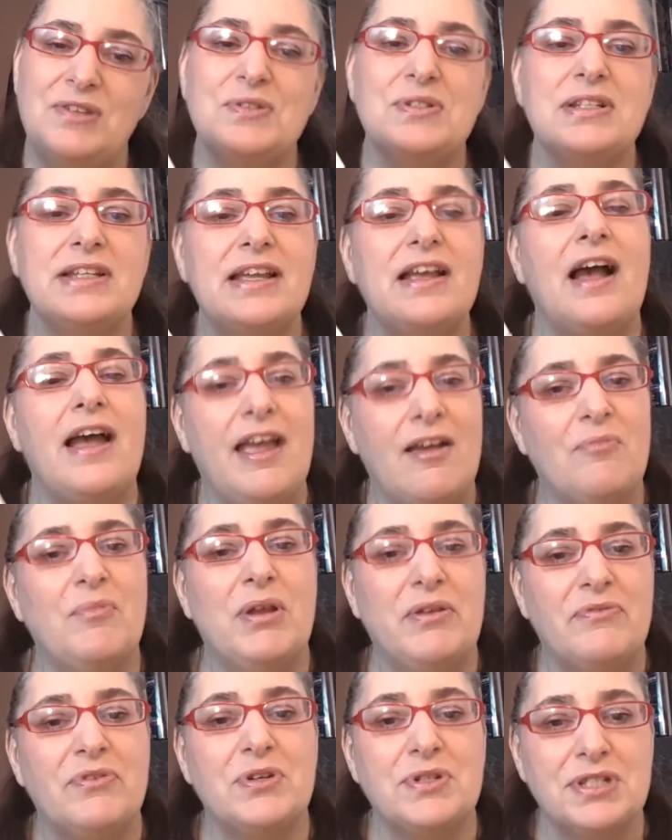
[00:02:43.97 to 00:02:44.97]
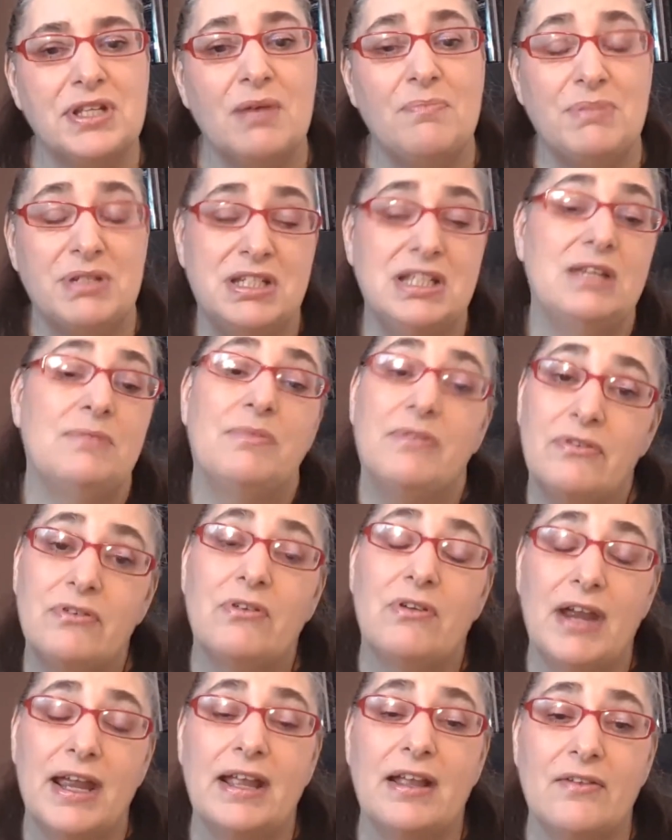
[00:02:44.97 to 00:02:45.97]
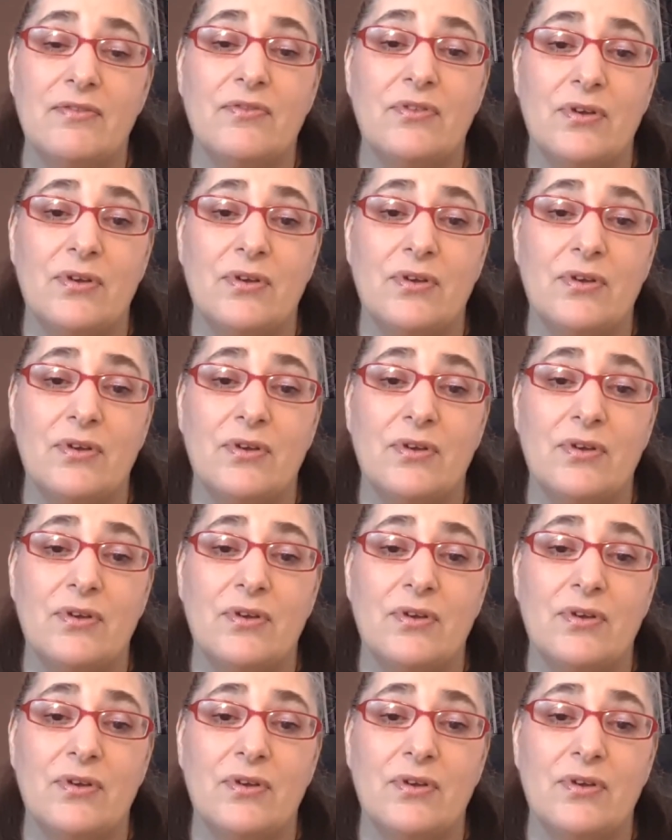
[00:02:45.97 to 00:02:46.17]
usually I have my first cup of tea before